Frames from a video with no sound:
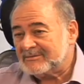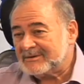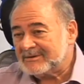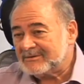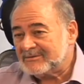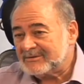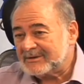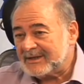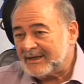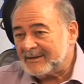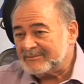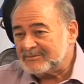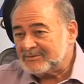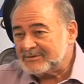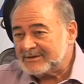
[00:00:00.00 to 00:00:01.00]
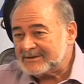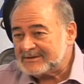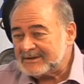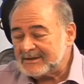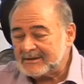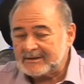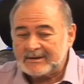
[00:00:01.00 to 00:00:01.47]
no one could come to
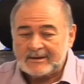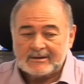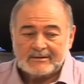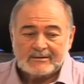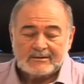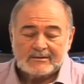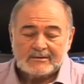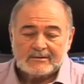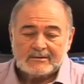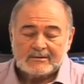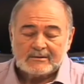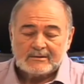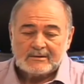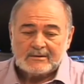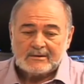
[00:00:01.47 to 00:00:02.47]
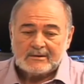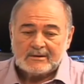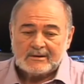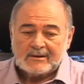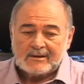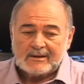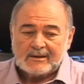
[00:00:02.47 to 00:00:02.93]
this area.
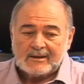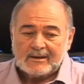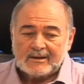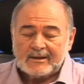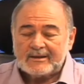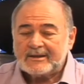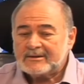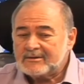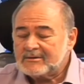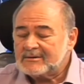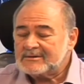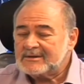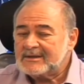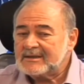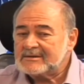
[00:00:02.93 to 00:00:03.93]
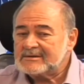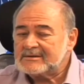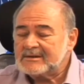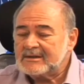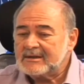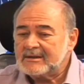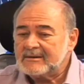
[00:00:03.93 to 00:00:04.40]
And it cost
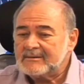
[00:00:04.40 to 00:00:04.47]
us